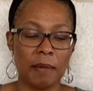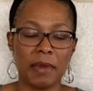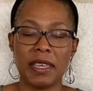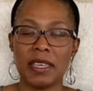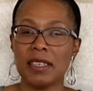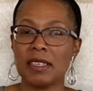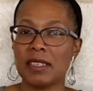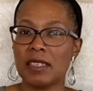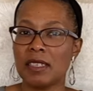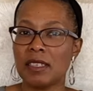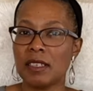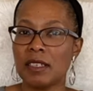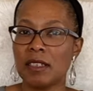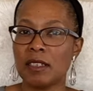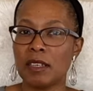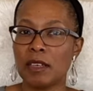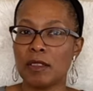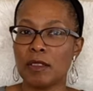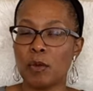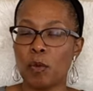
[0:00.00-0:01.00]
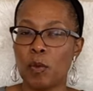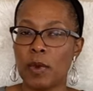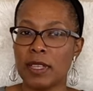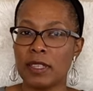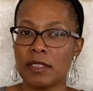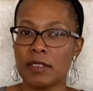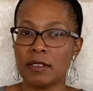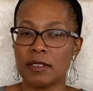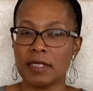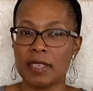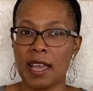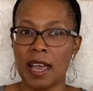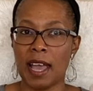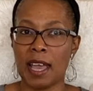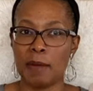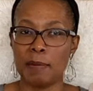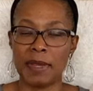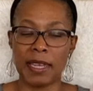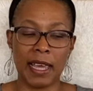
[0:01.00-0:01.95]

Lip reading: It's the winter time,